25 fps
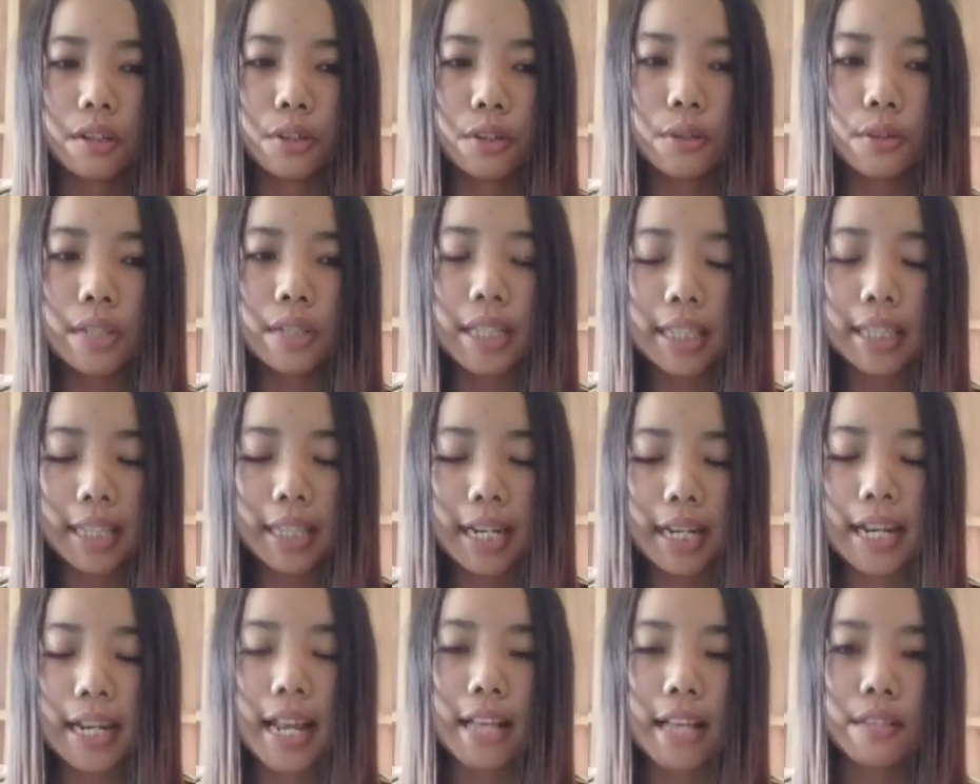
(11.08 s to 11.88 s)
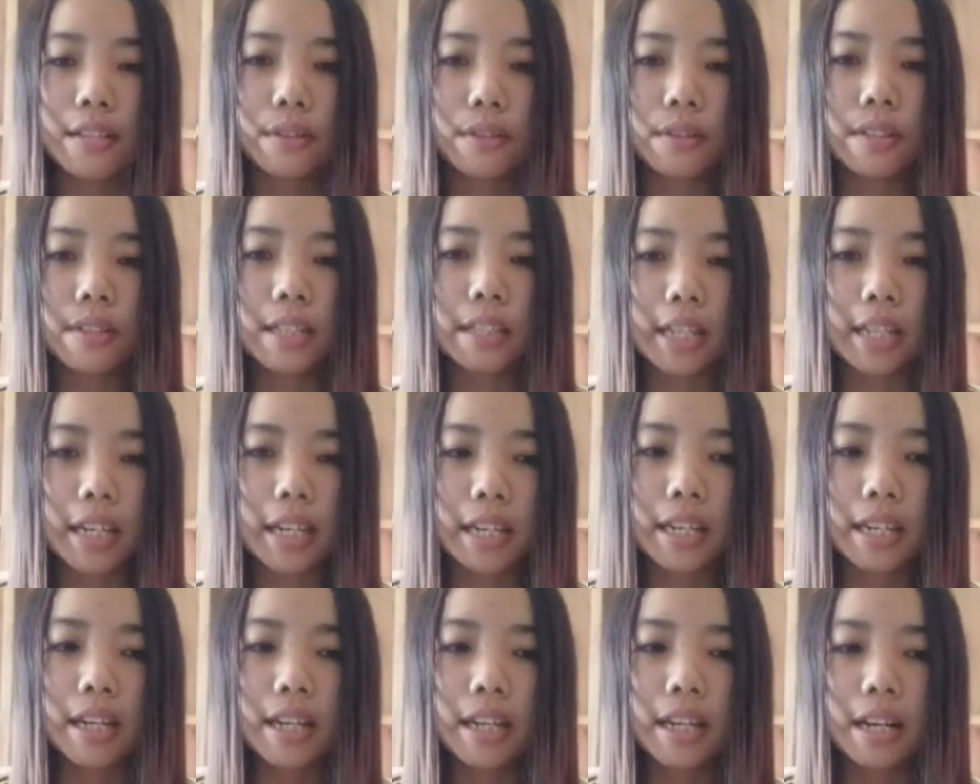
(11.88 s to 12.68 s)
Unit 3, Lesson
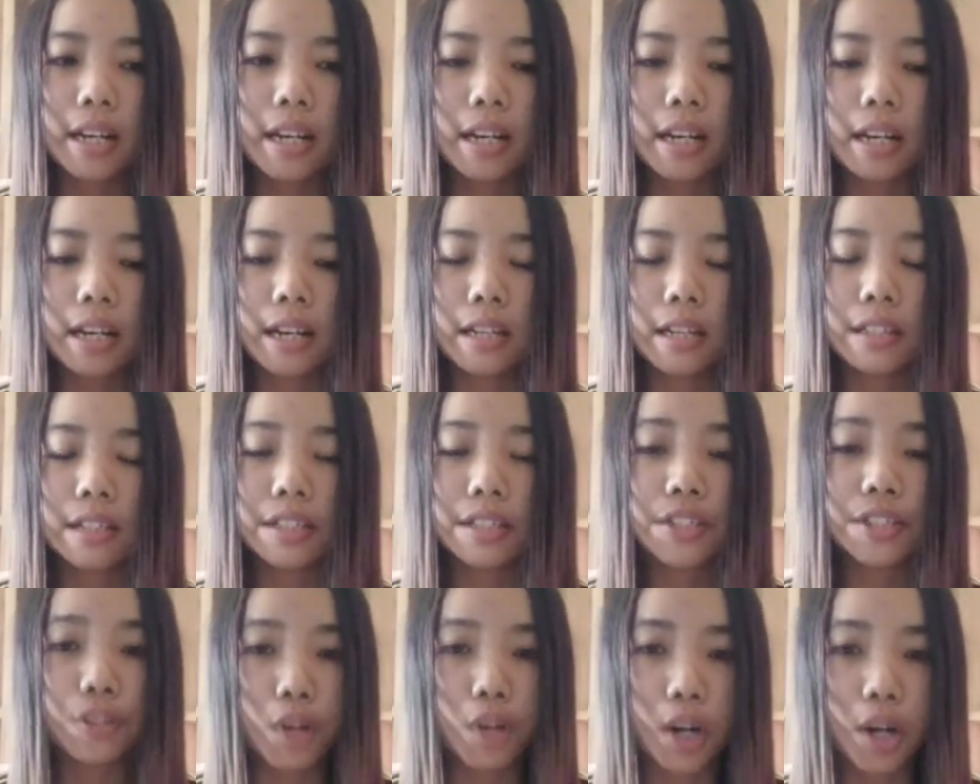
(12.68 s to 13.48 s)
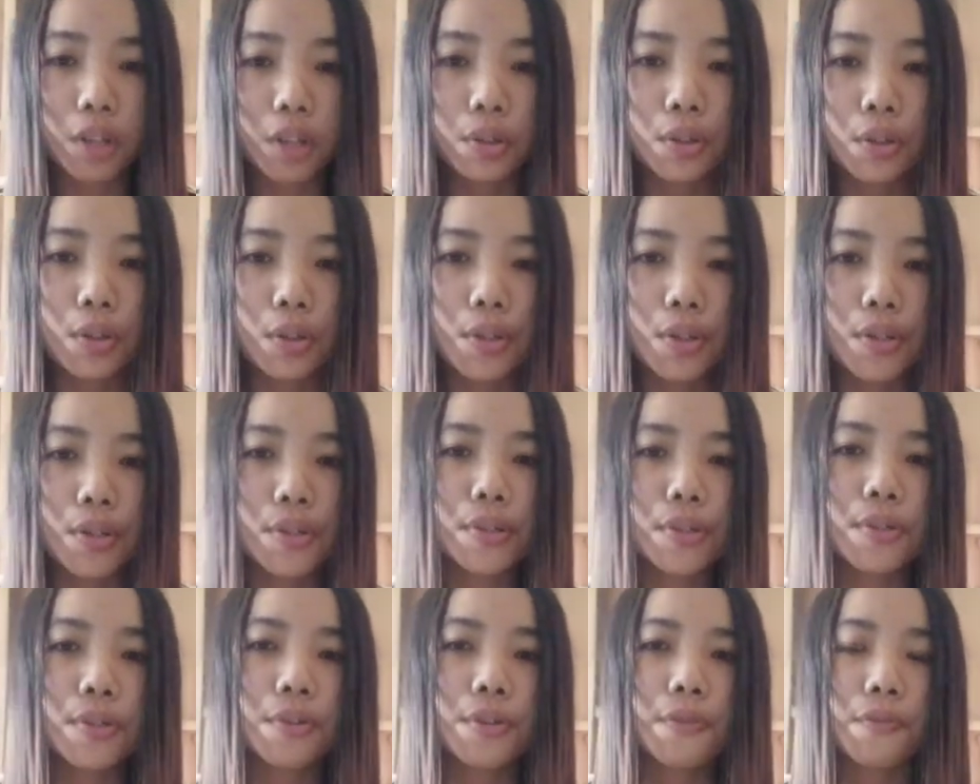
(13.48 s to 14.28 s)
3, the
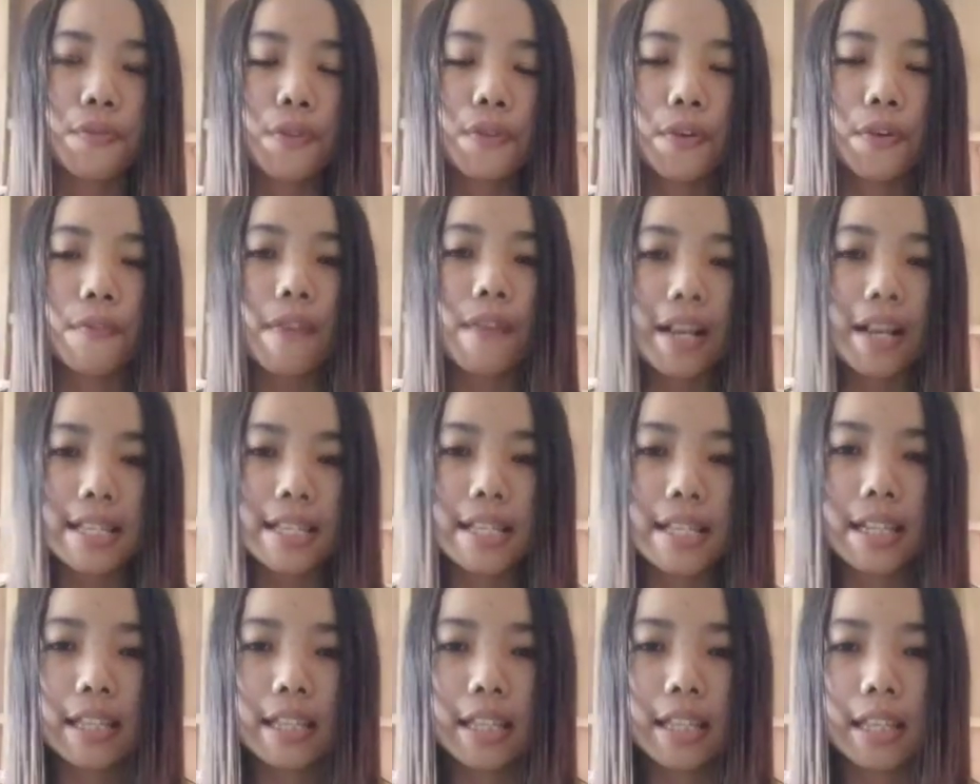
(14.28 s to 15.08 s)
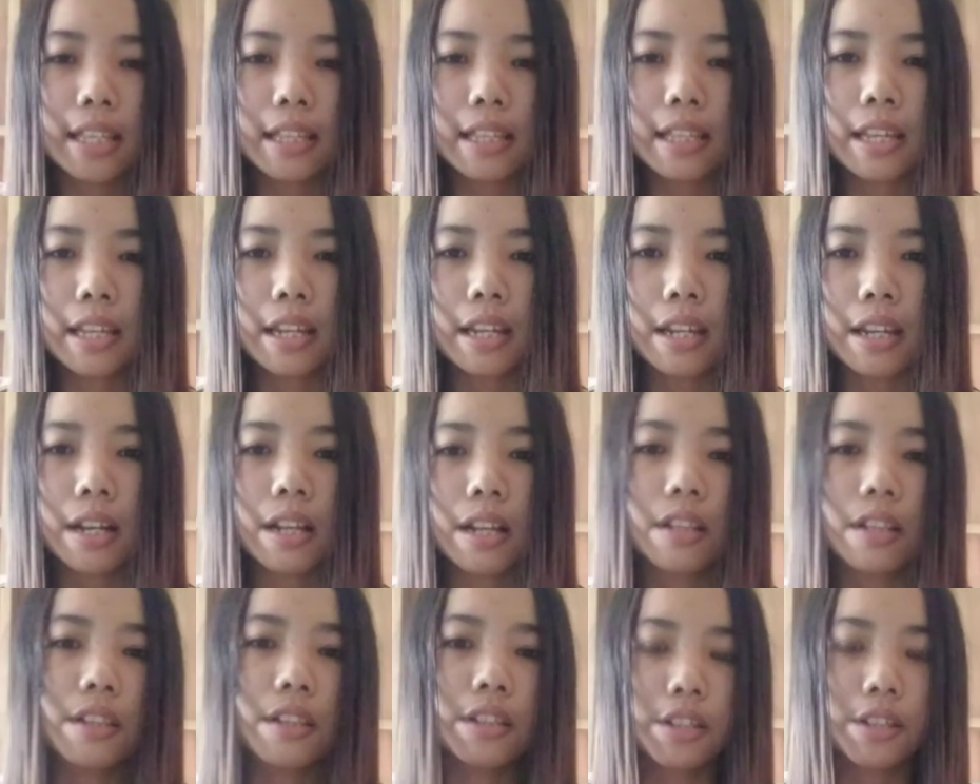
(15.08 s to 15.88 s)
structures for facilitating
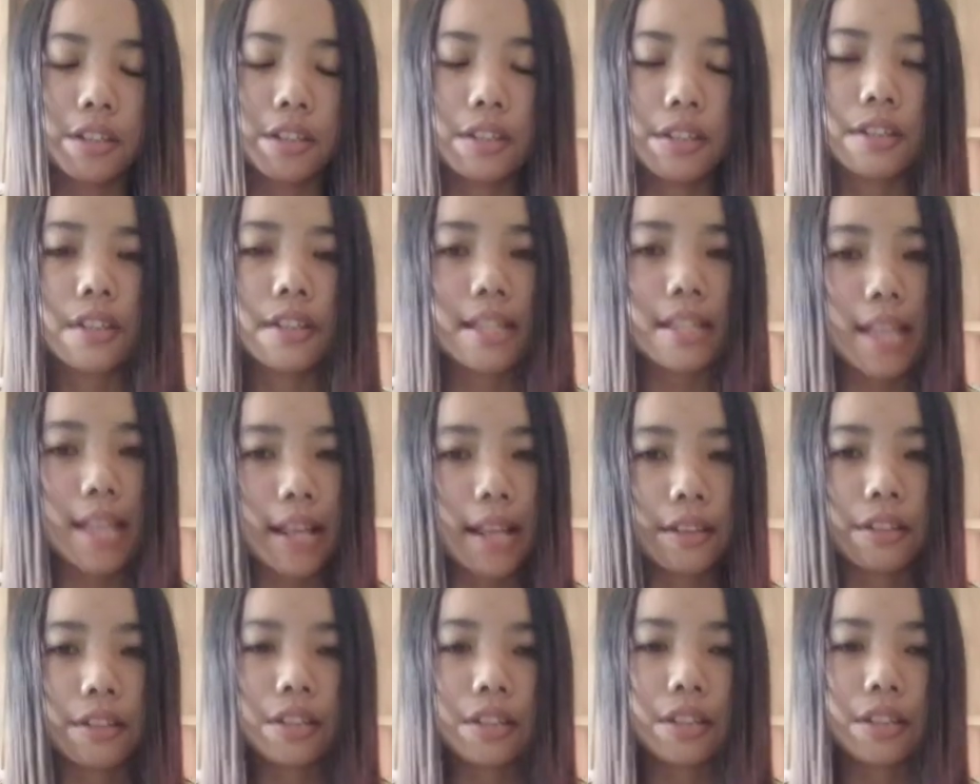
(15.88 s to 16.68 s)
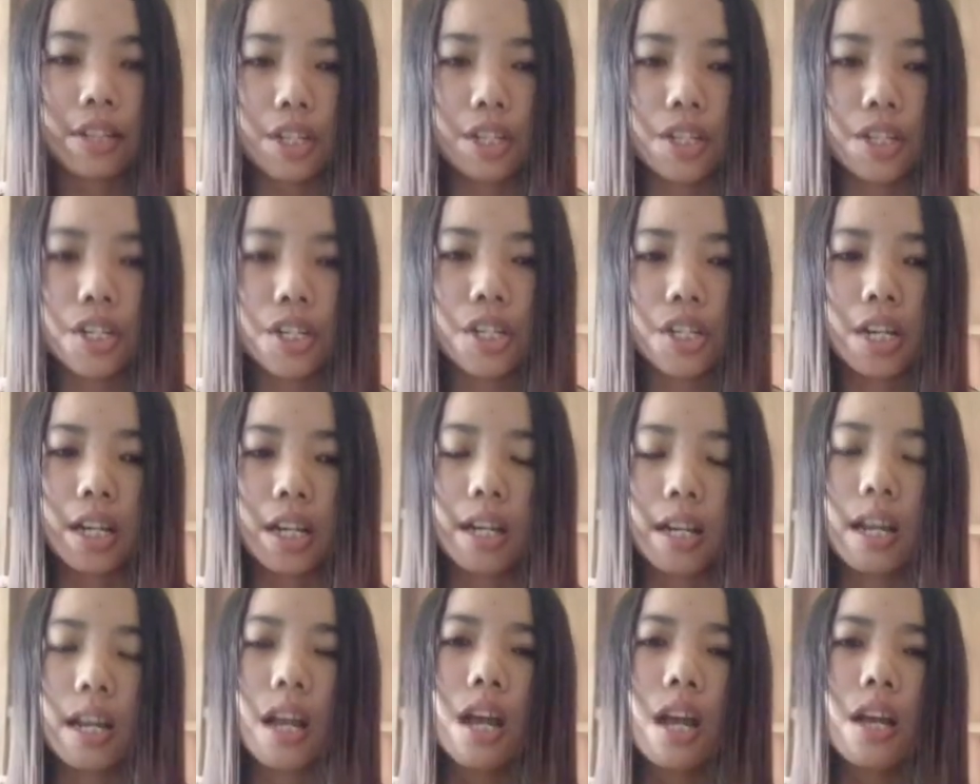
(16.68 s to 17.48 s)
learner-centered teaching.